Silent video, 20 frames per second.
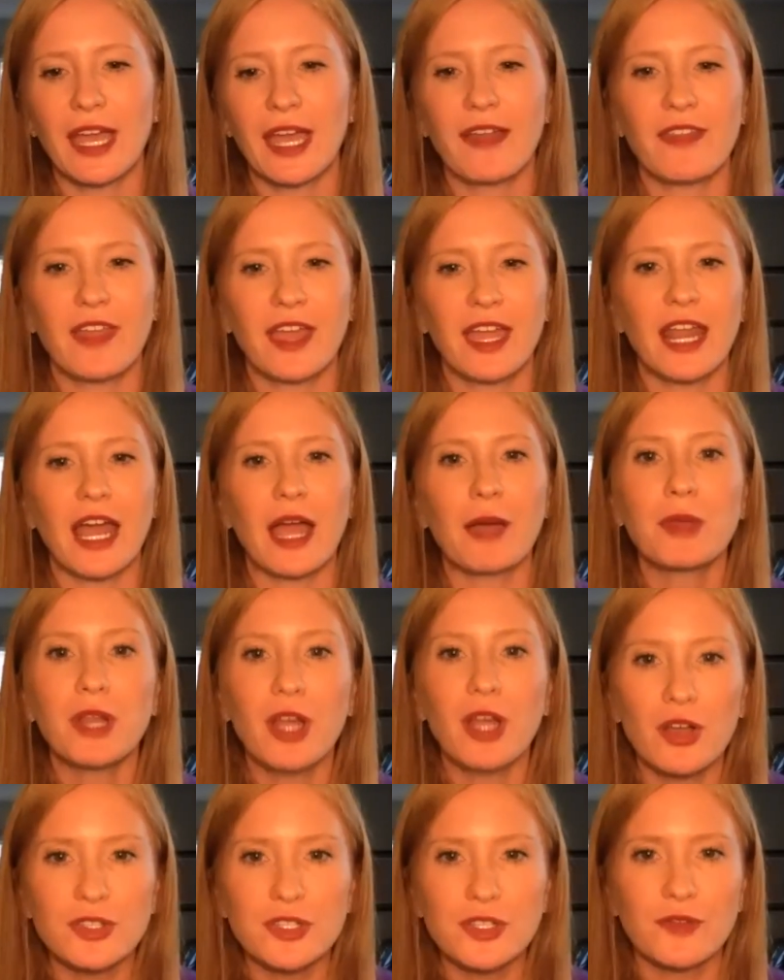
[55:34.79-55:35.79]
And then I'm going to
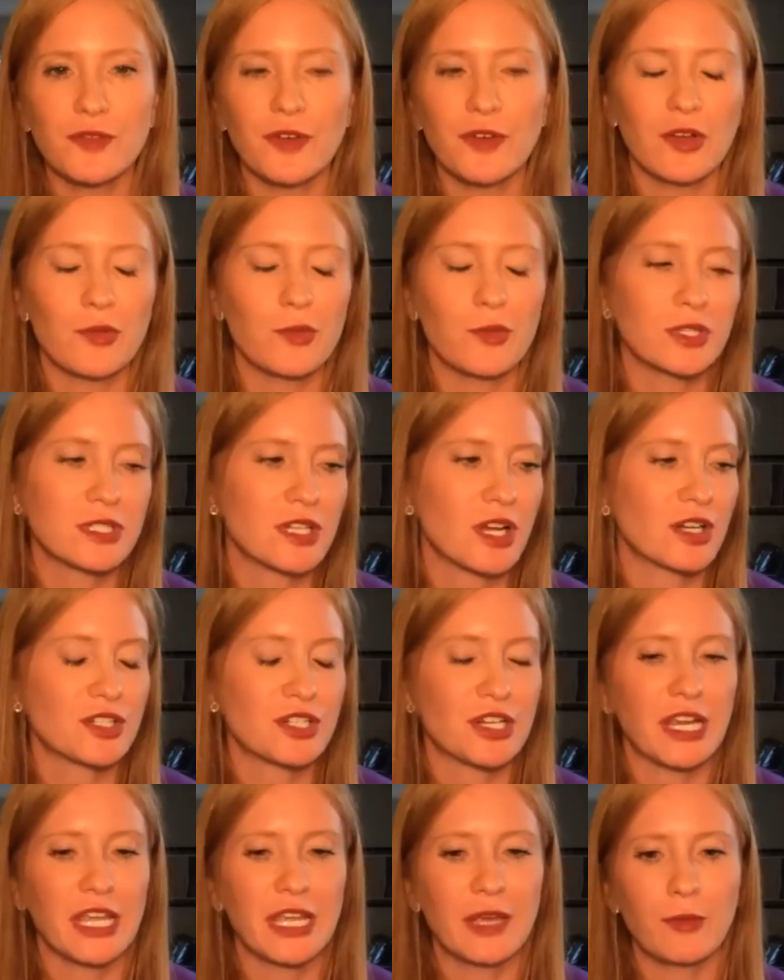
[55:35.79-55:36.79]
also follow up with
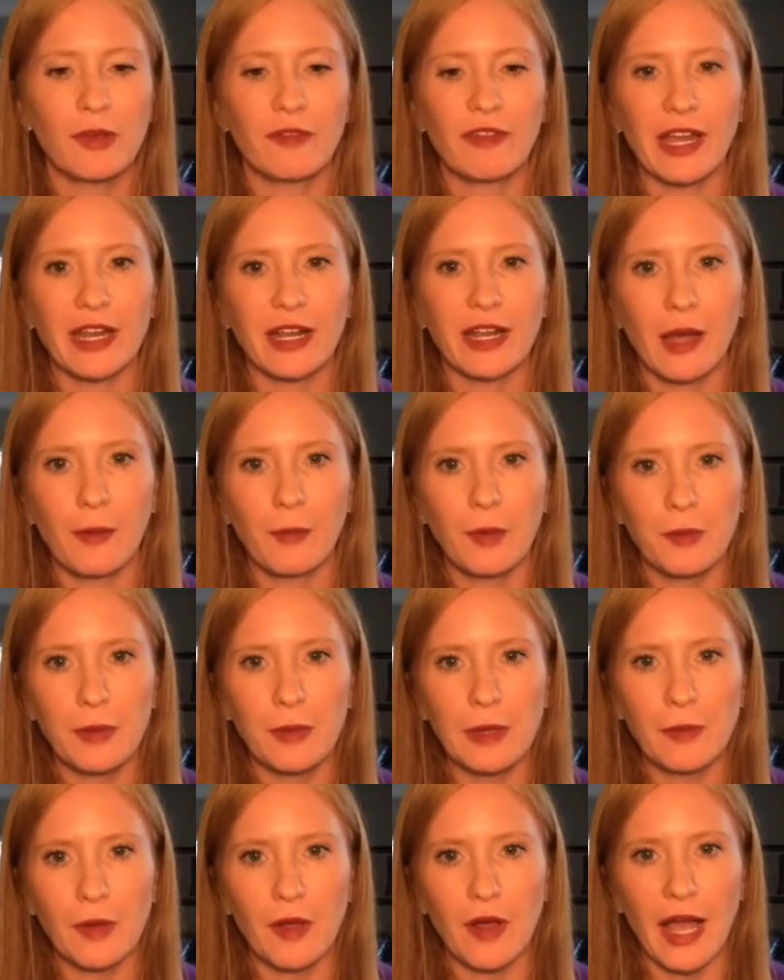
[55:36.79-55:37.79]
Dr. Kim. We've had a couple
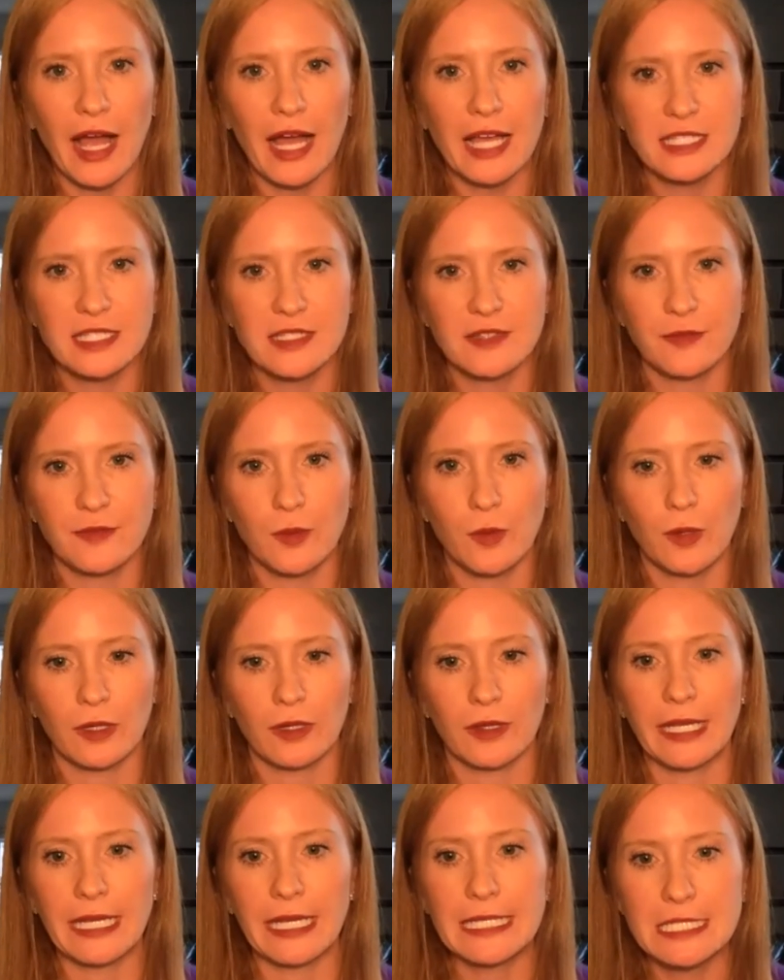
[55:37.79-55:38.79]
people ask for
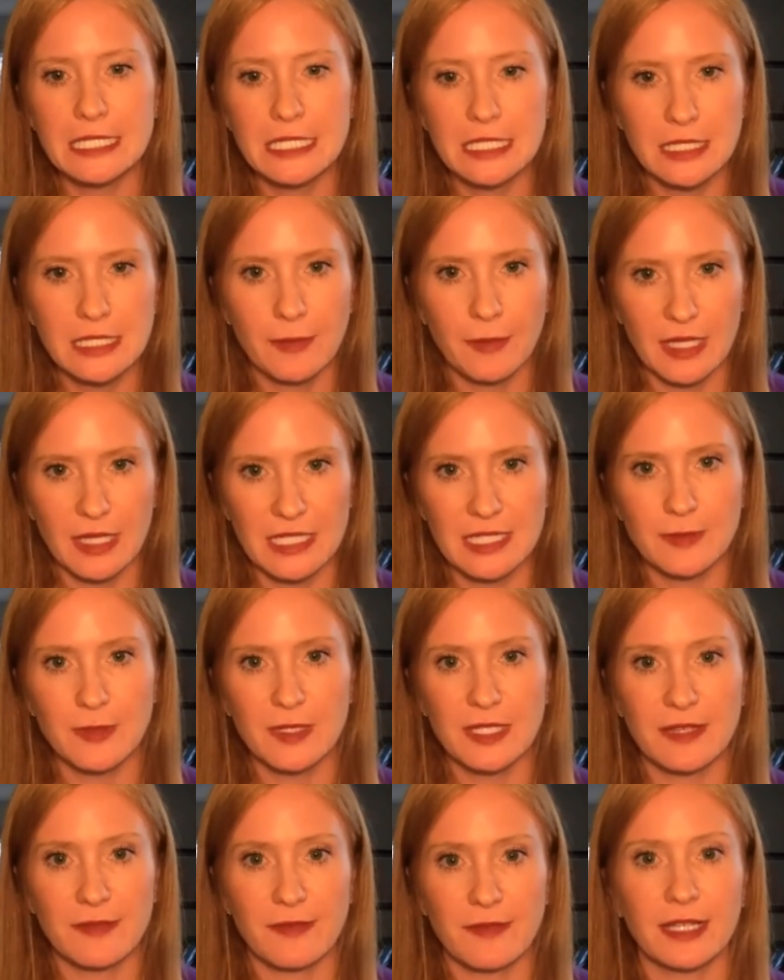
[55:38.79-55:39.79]
links to some of the
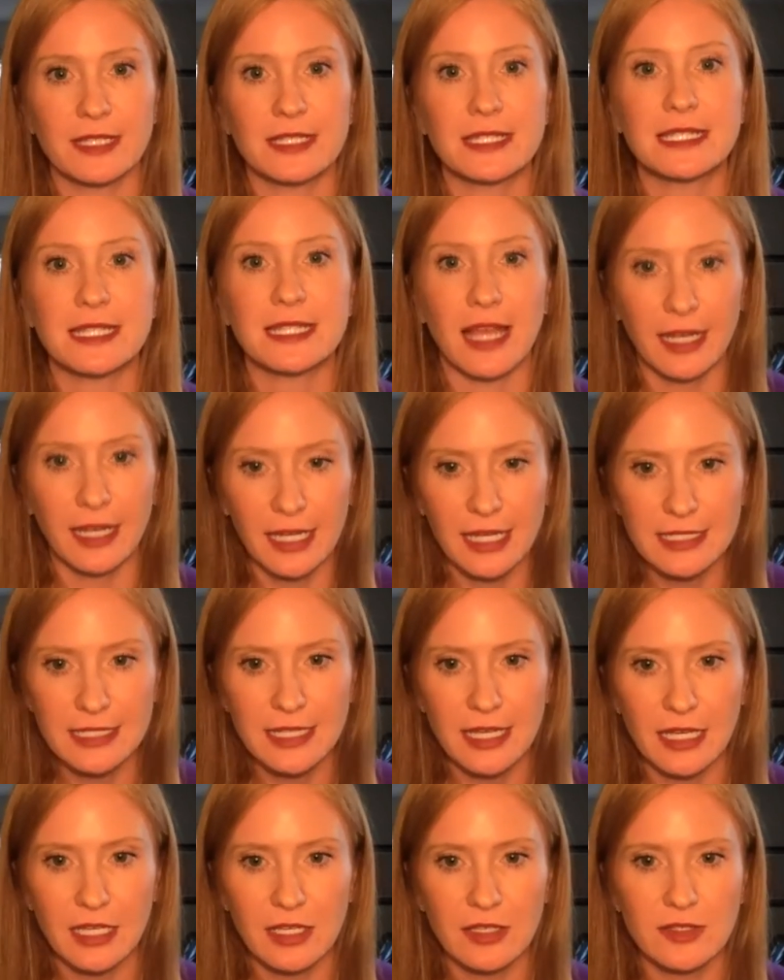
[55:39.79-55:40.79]
specific studies
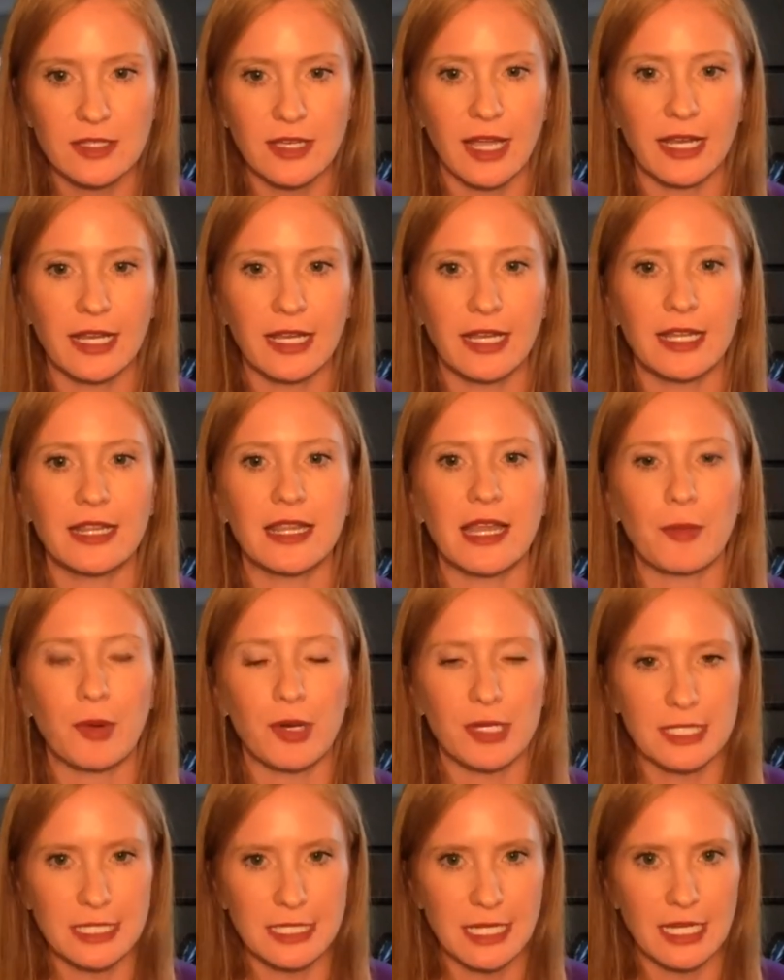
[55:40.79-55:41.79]
that you cited in that
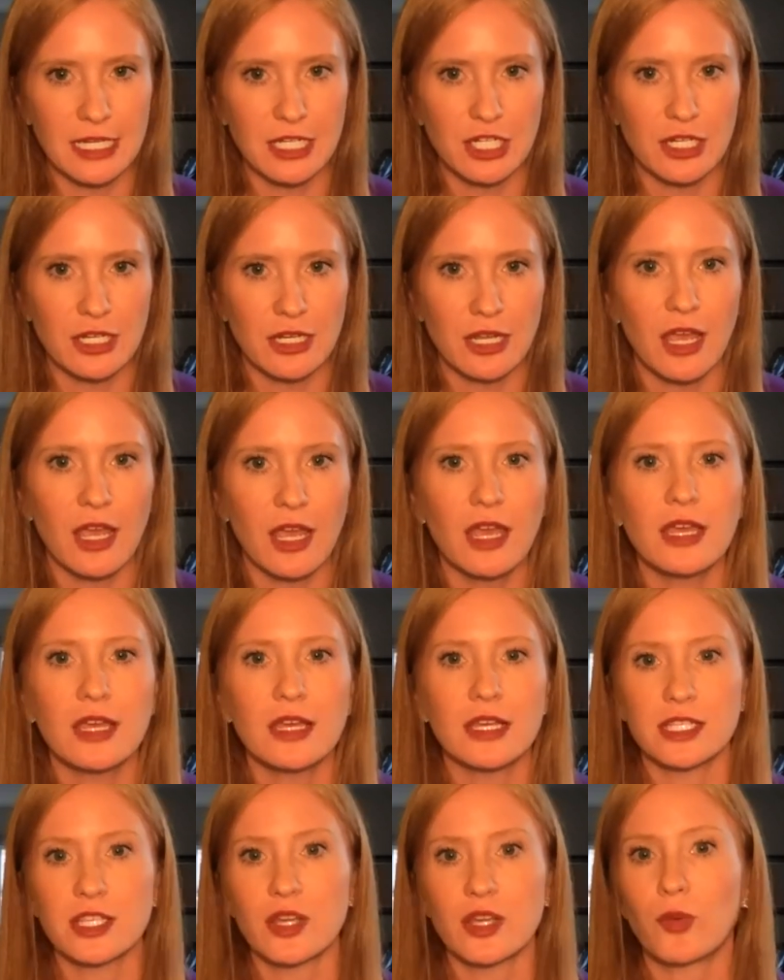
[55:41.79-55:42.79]
presentation,
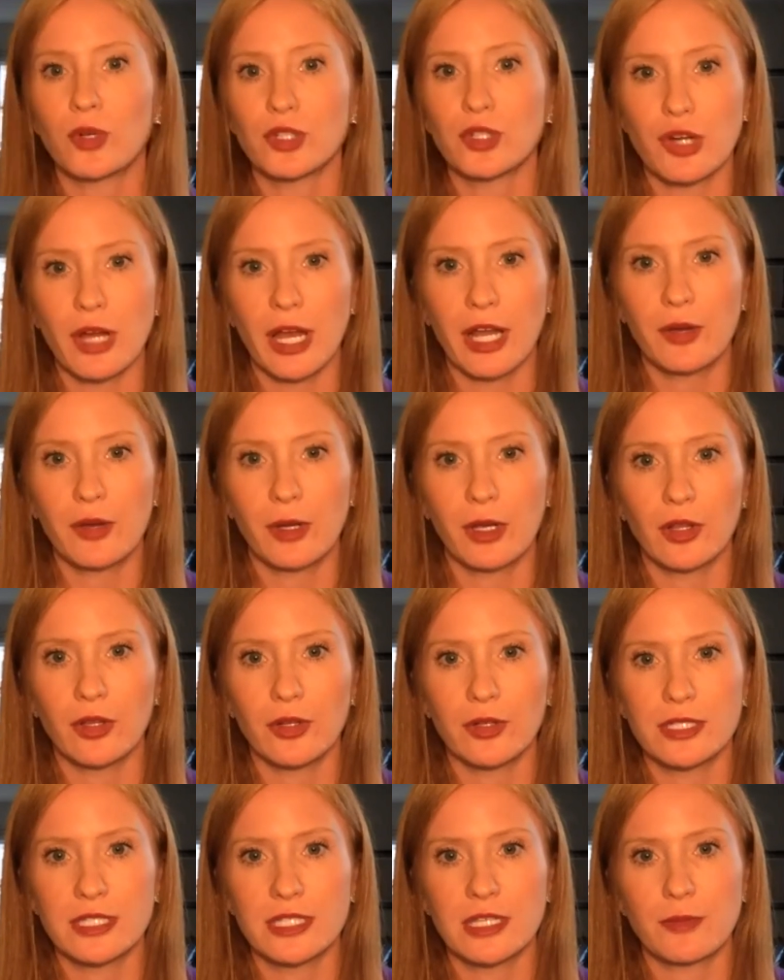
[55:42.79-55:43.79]
so we'll try to
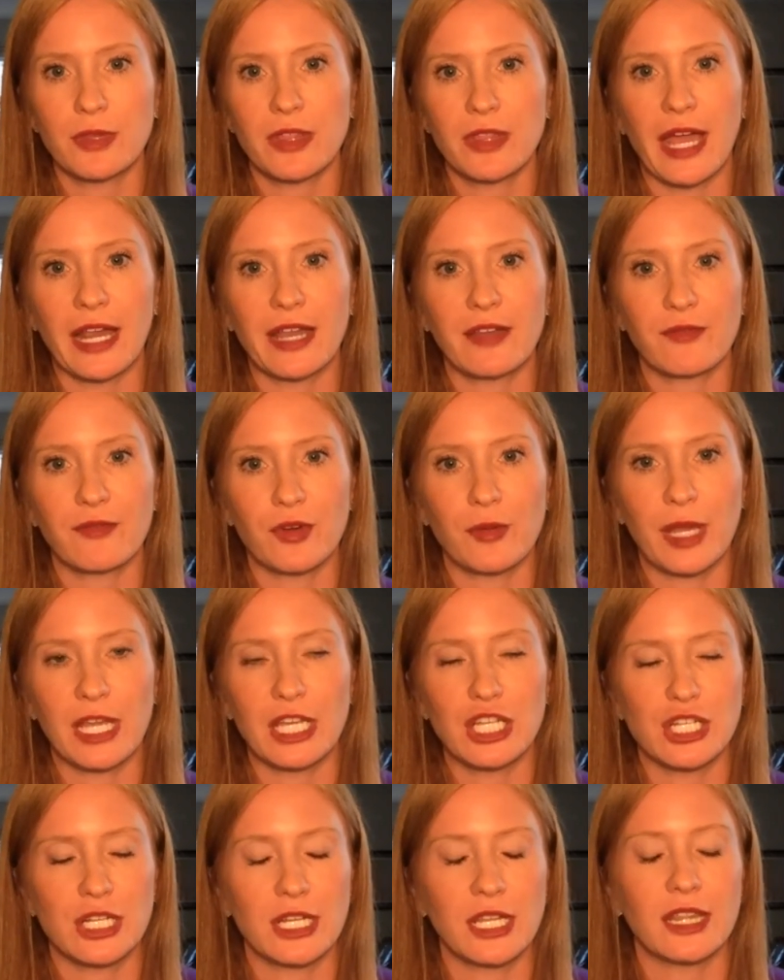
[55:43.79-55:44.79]
include some of that
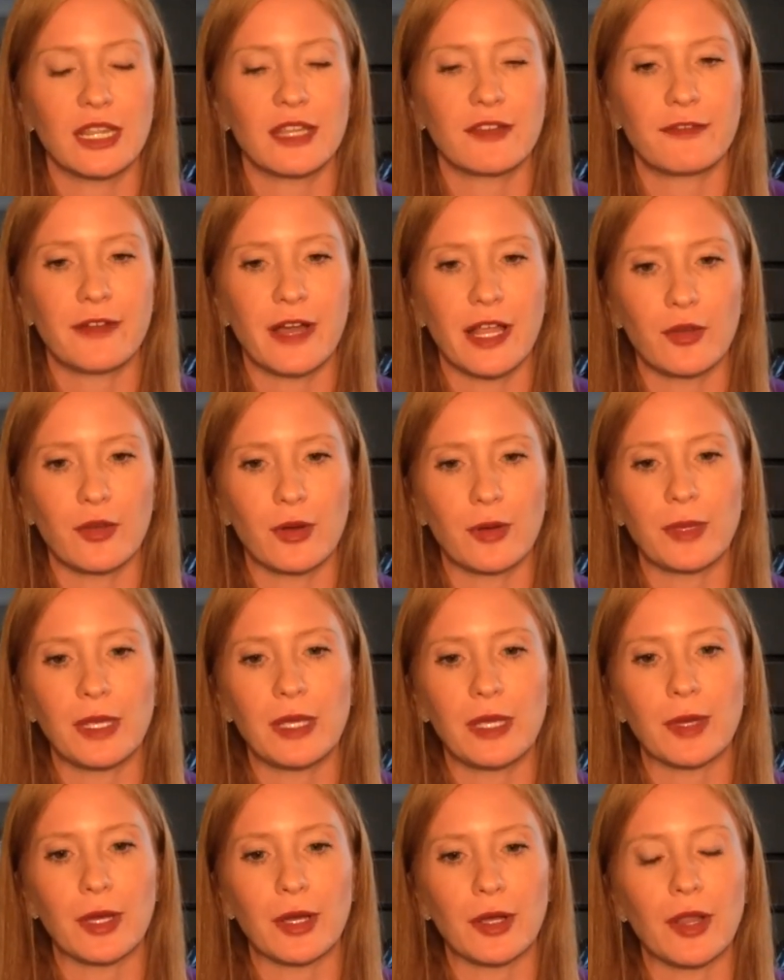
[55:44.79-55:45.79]
information in the follow-up
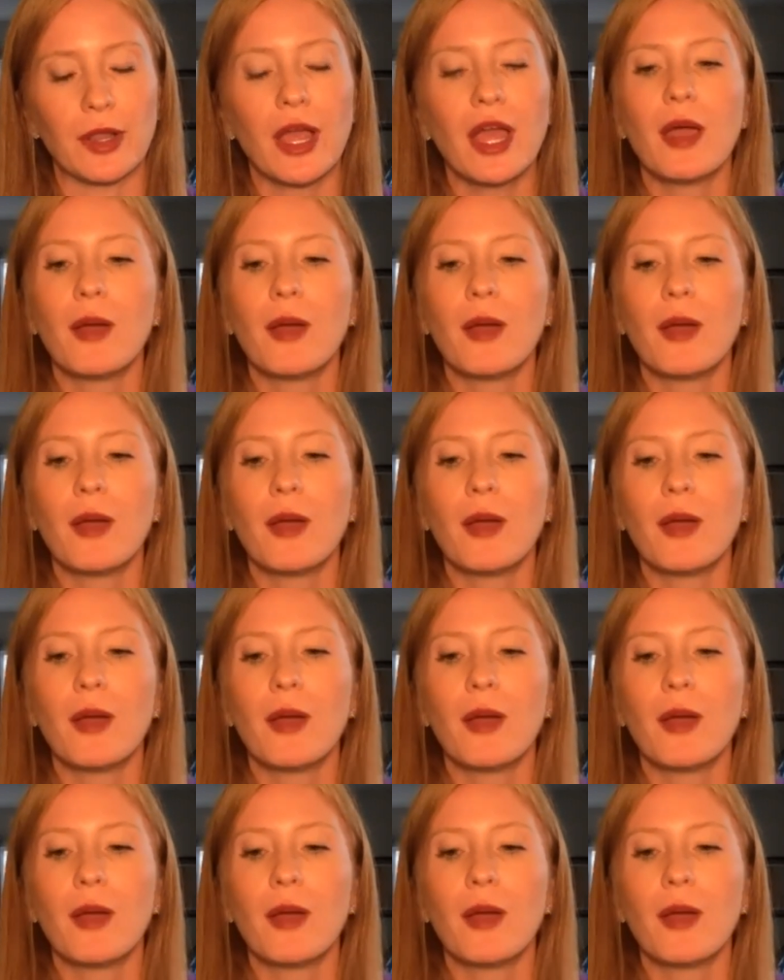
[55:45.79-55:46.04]
email.